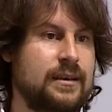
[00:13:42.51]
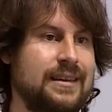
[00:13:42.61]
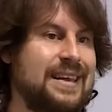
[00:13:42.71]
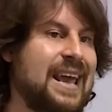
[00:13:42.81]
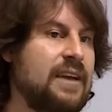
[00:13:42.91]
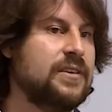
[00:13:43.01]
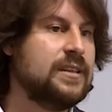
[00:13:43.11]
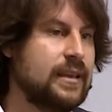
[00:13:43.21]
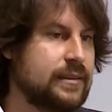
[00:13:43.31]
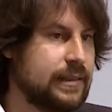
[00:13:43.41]
And then
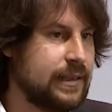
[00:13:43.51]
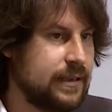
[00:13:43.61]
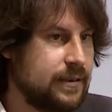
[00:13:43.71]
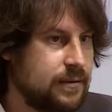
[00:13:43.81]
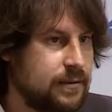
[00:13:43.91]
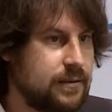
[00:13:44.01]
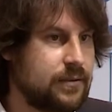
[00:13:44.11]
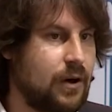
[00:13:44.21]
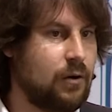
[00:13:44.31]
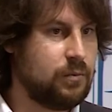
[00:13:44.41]
evidently,
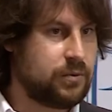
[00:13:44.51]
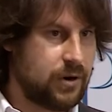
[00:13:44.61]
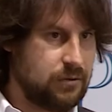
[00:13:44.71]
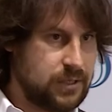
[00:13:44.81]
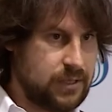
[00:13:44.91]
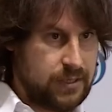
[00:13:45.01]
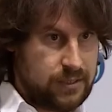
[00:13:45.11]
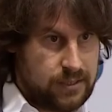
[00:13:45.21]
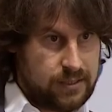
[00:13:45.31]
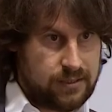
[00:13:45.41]
the whole
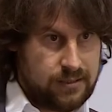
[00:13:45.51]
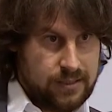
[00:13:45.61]
process